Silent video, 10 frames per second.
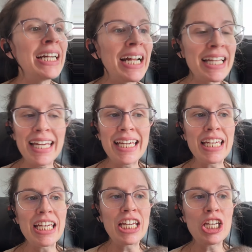Like,
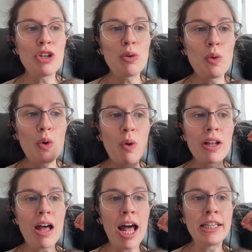you
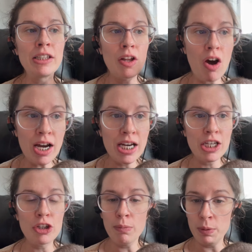will unlock
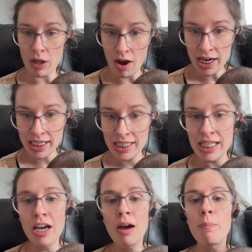your blocks
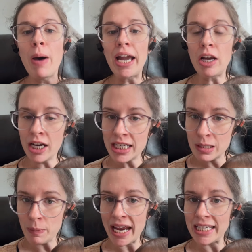by
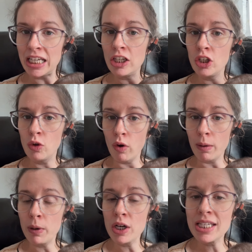expanding your
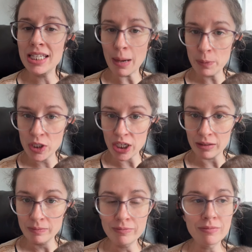
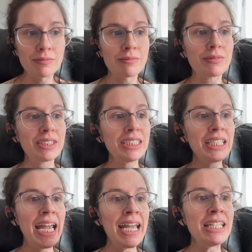perception.
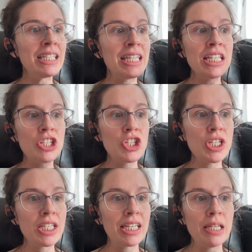And this
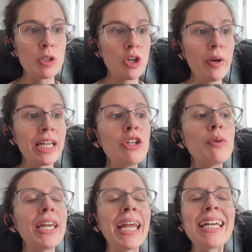just keeps going, and you
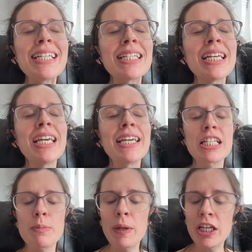can't
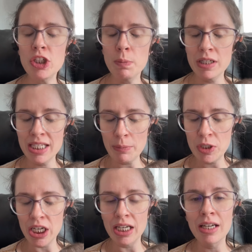expand your
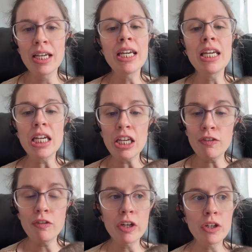perception if
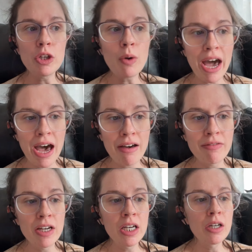you have
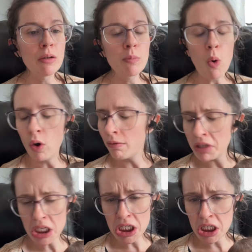poor
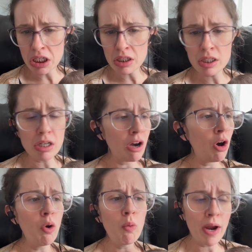me's,
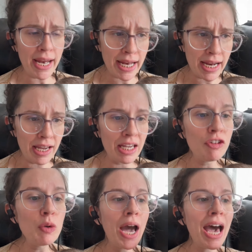oh, well, if
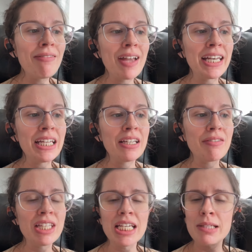you have any
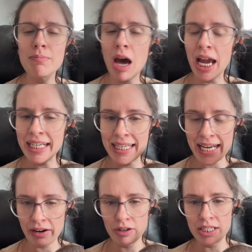of these mind
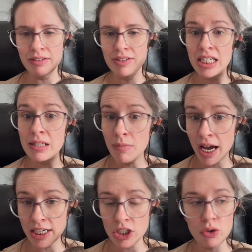narratives, these
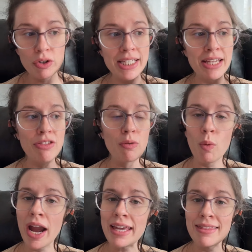mind stories in the
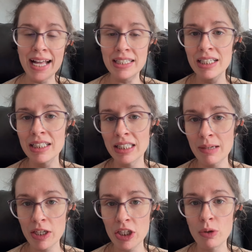way, that's going to
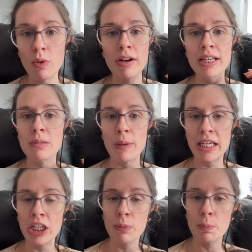limit you on
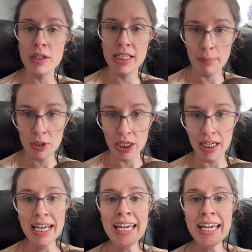expanding your perception.